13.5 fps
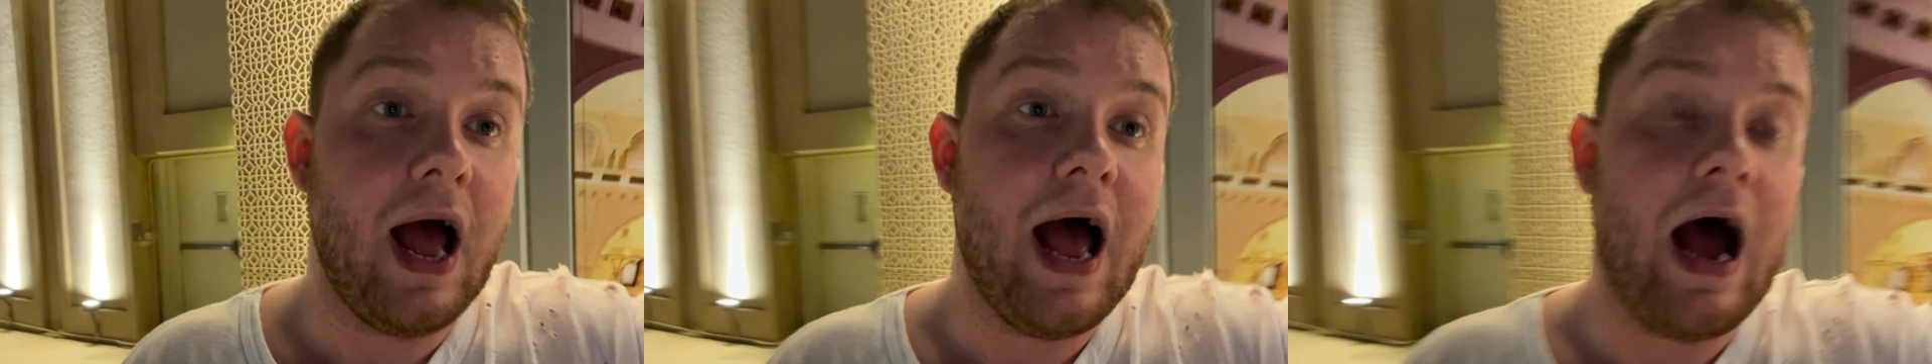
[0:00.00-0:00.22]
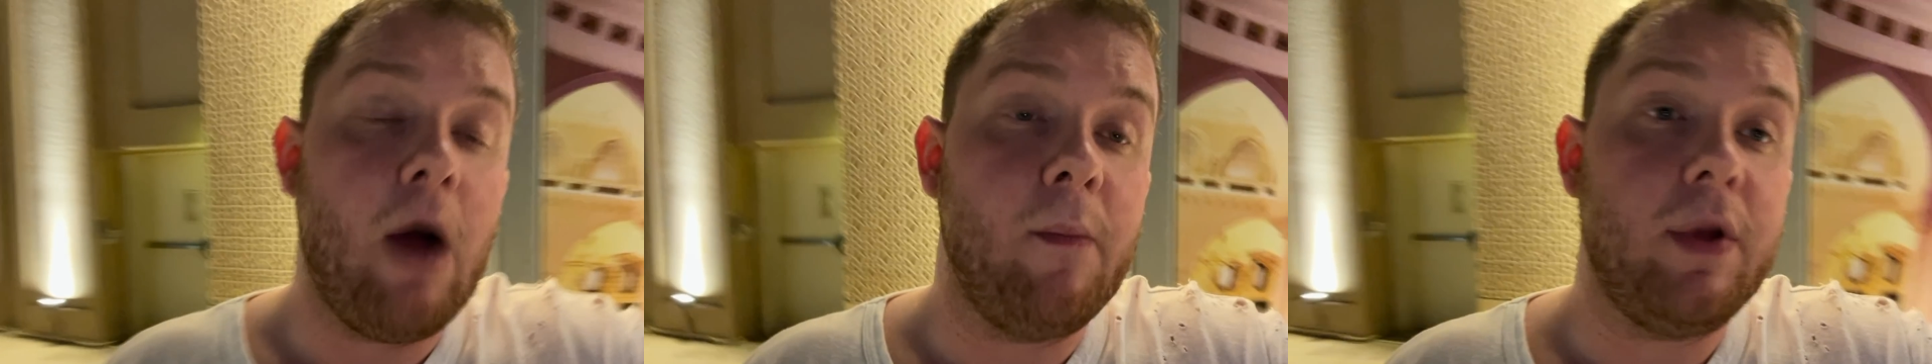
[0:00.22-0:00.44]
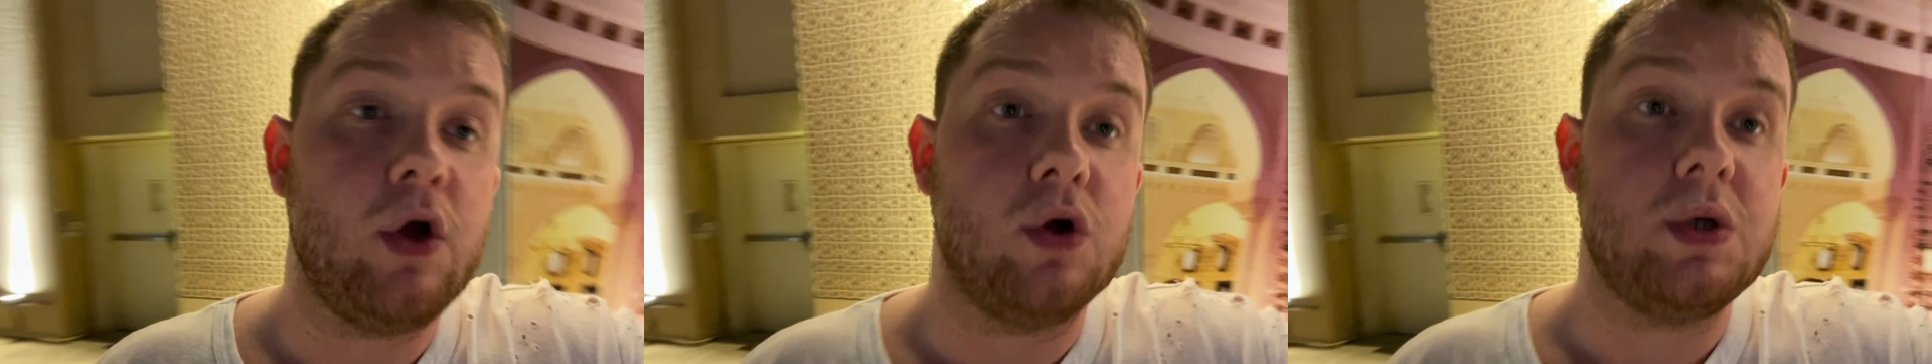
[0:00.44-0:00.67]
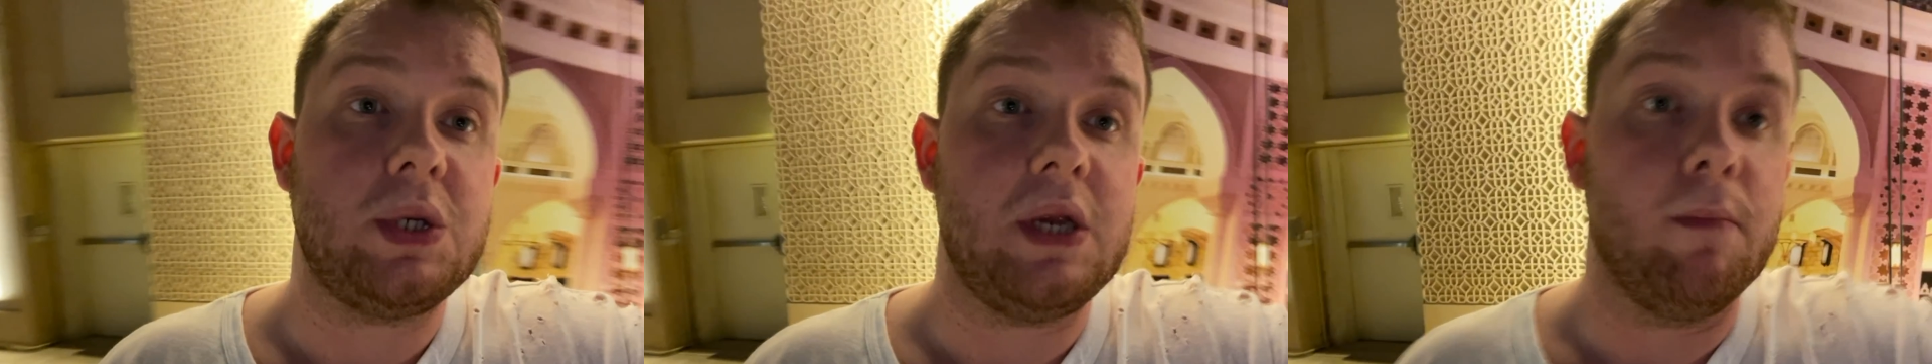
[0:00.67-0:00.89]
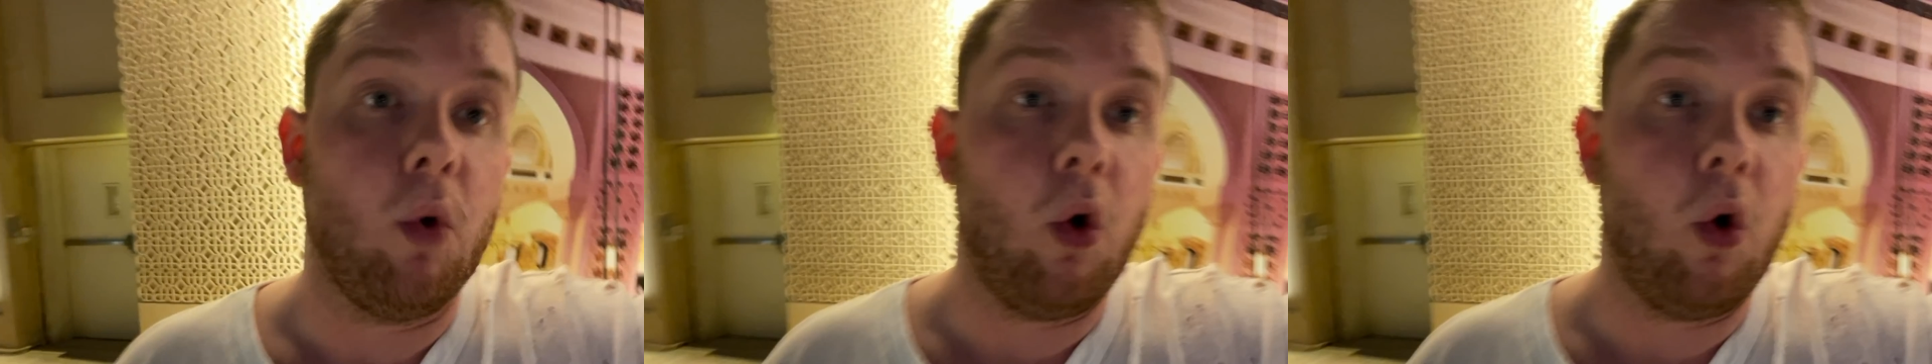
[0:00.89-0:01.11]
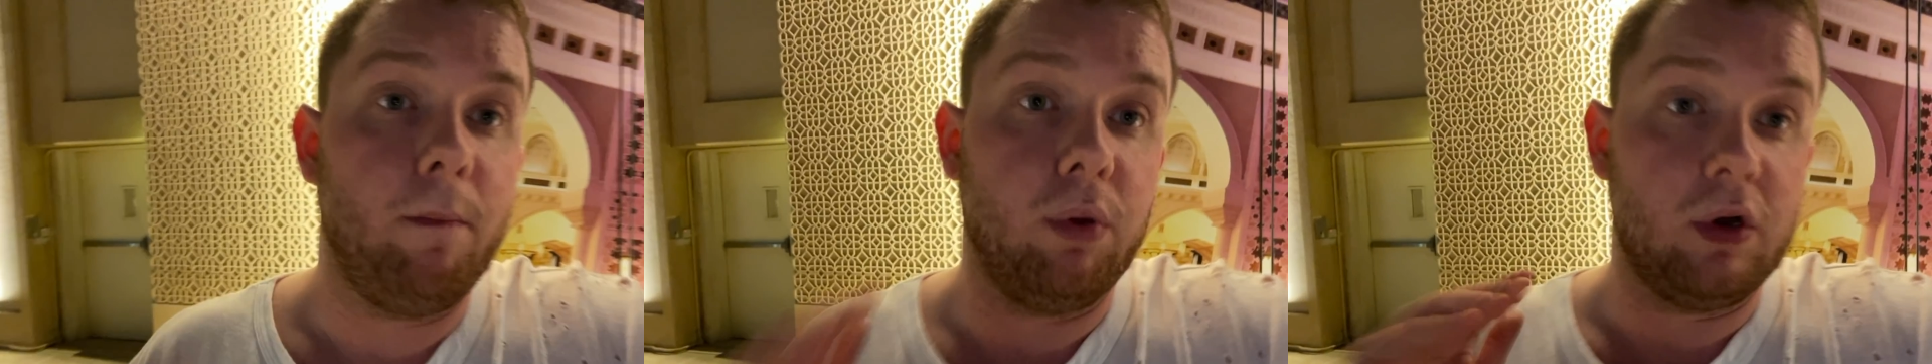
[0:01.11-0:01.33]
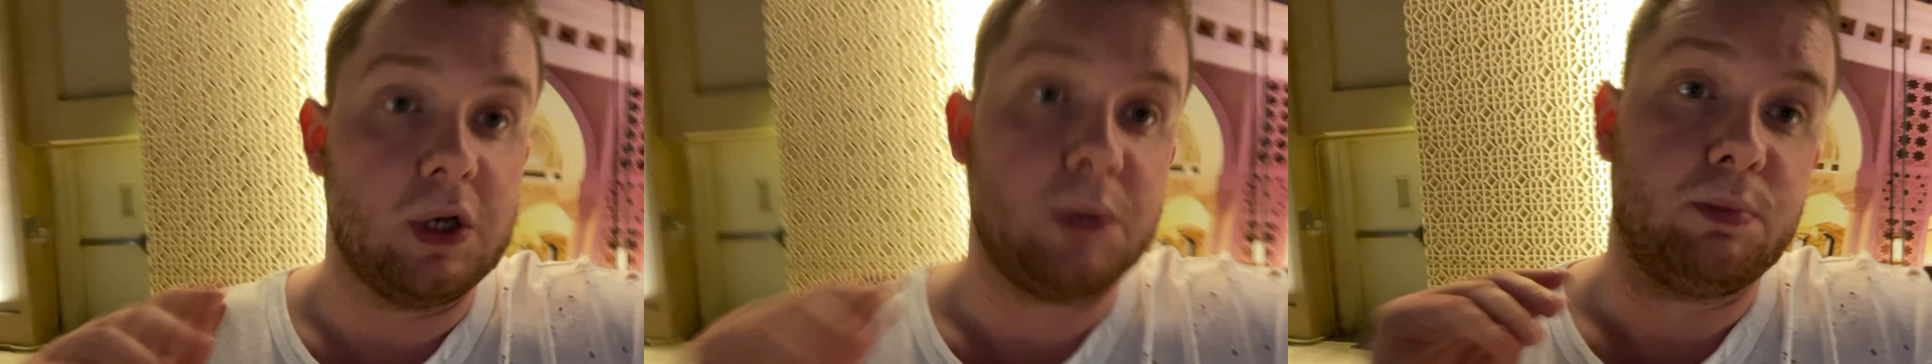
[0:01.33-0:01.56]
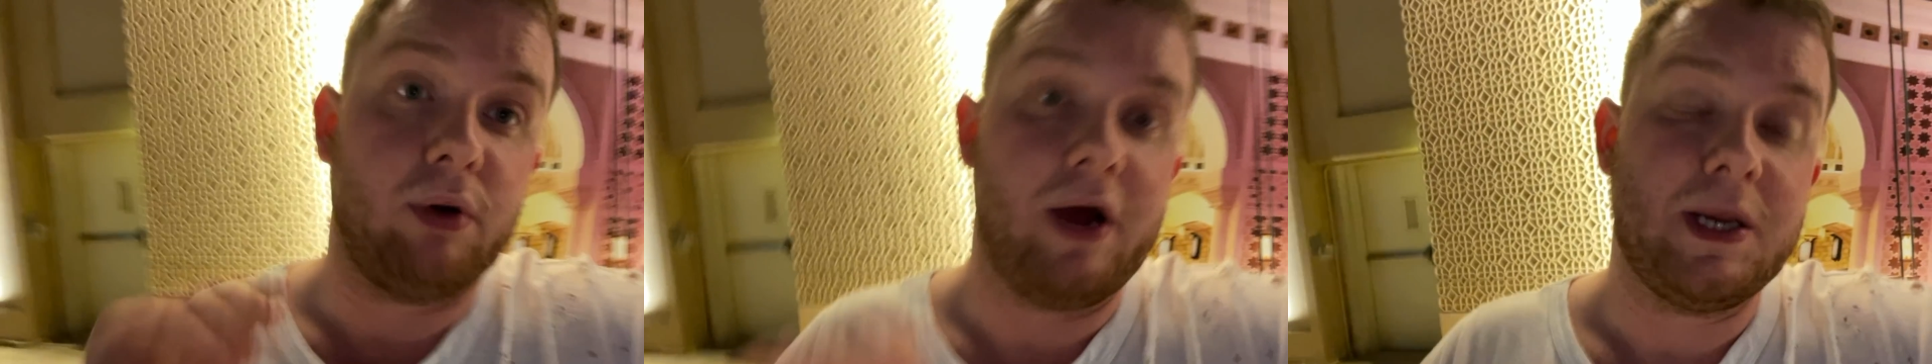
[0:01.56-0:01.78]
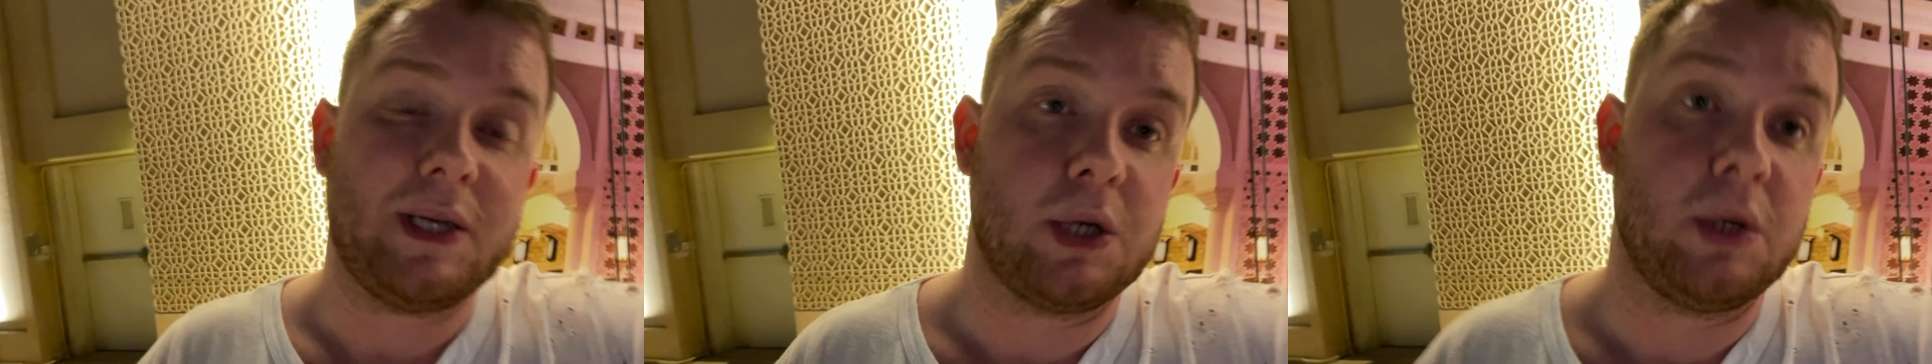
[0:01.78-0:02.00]
and we could see more bullish price
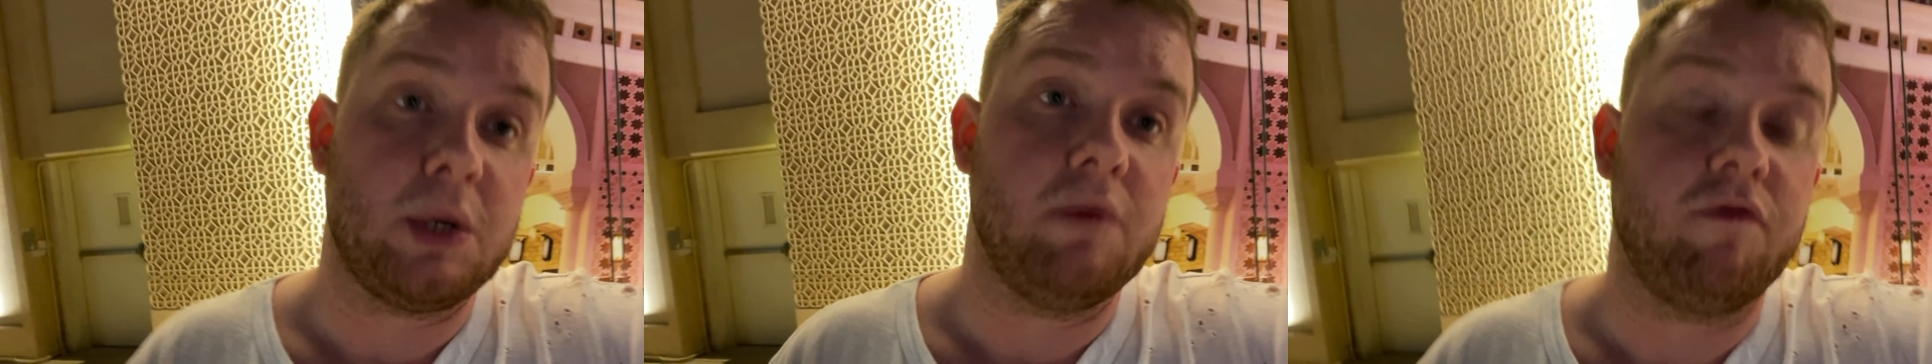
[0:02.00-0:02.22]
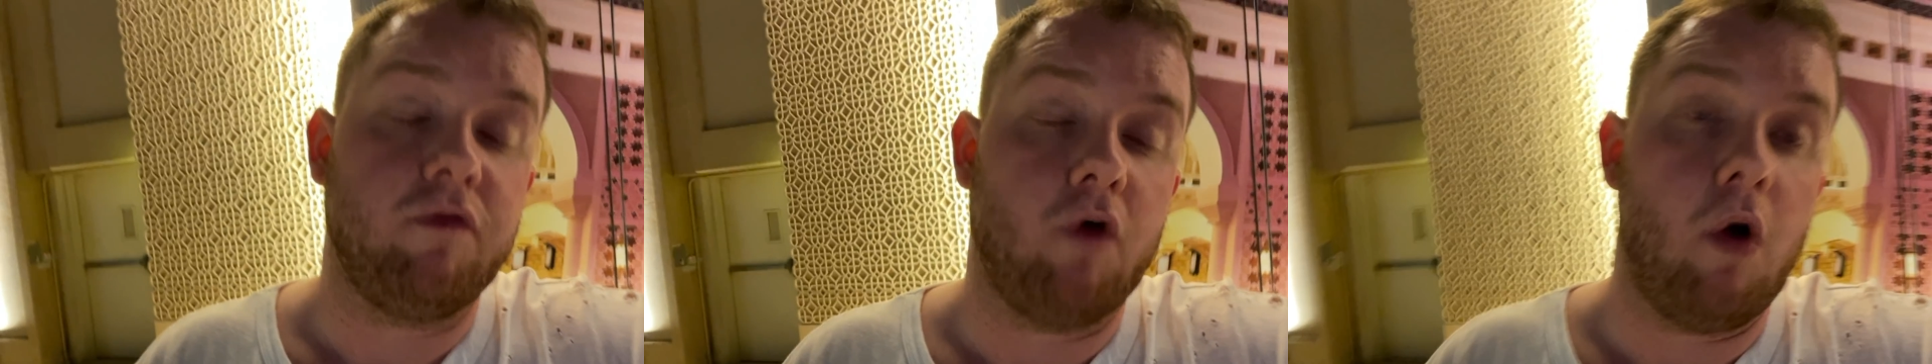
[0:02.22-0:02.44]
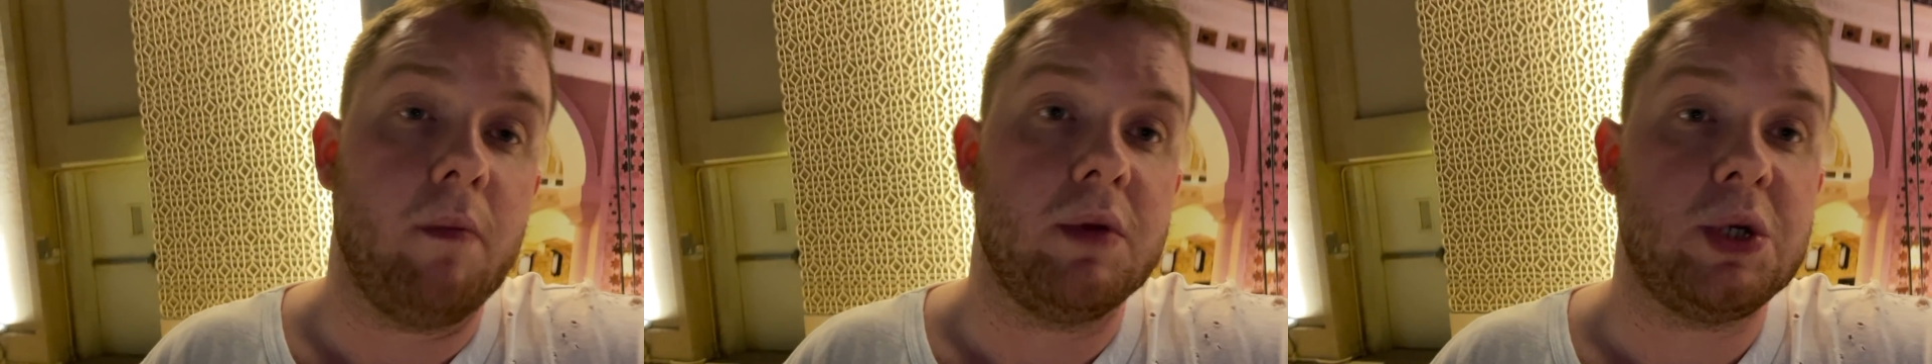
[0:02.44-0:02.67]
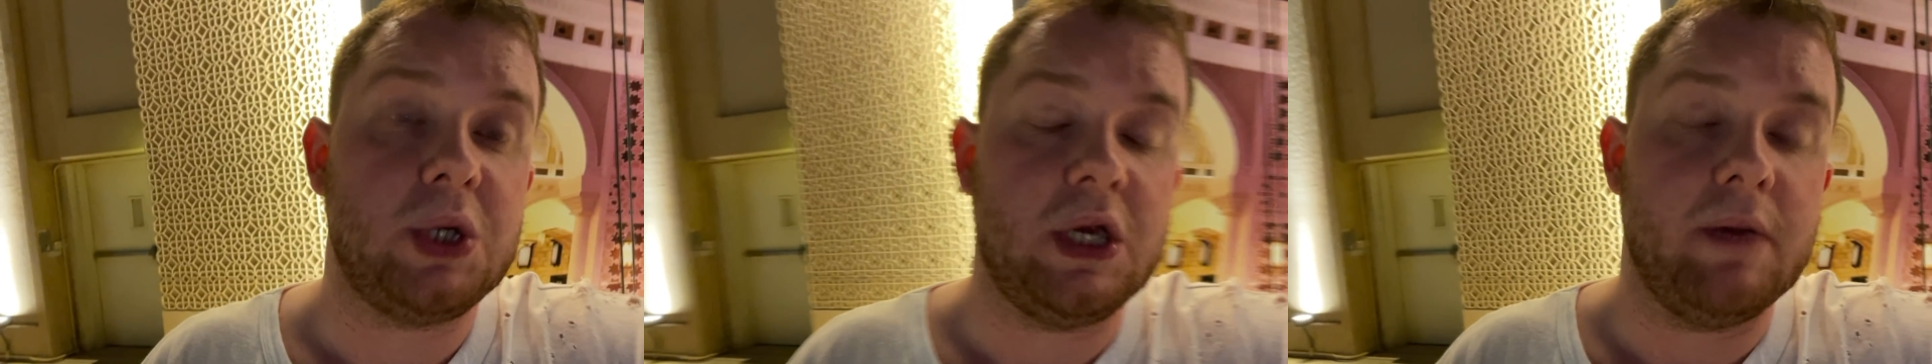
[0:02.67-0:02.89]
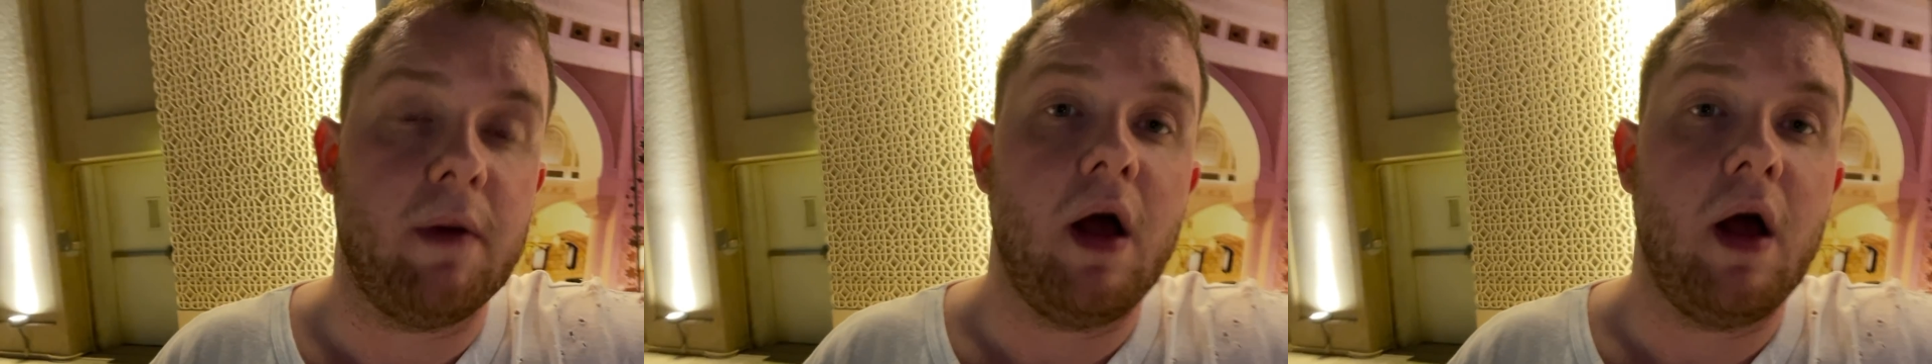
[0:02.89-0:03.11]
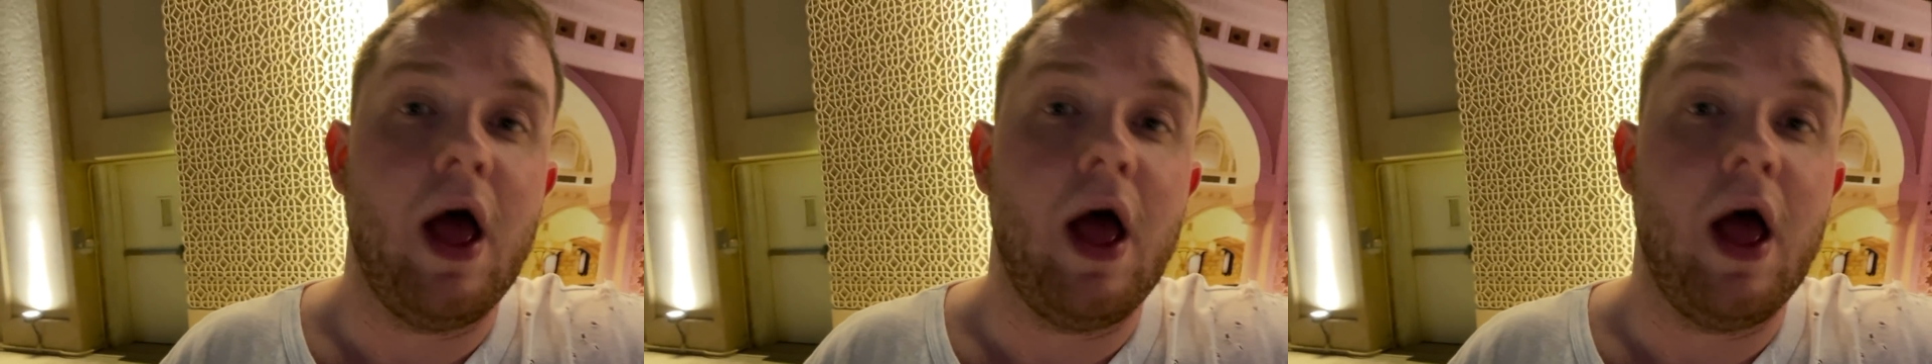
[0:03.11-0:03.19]
action from Shiba.